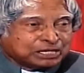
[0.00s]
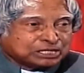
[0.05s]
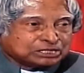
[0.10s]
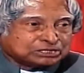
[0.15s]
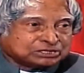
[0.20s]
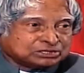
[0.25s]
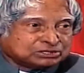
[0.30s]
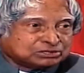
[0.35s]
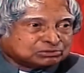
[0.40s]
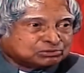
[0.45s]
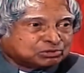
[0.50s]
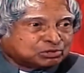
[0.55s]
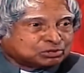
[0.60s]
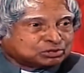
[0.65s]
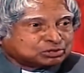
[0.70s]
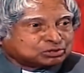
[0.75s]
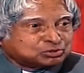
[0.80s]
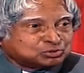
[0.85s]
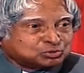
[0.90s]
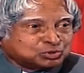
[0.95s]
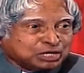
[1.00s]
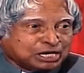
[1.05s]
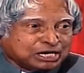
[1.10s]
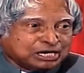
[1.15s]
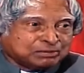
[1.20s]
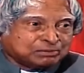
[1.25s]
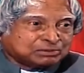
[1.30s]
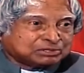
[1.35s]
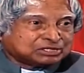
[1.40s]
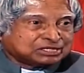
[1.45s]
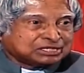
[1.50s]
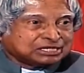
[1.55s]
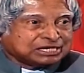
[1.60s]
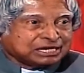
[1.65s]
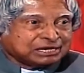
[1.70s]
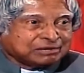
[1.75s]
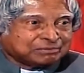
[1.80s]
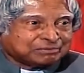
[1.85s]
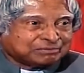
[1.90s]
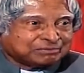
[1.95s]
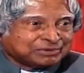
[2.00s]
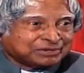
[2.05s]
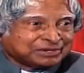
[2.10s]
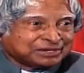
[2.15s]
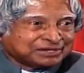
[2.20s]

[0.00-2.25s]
patience to go to 2 a.m., 3 a.m.?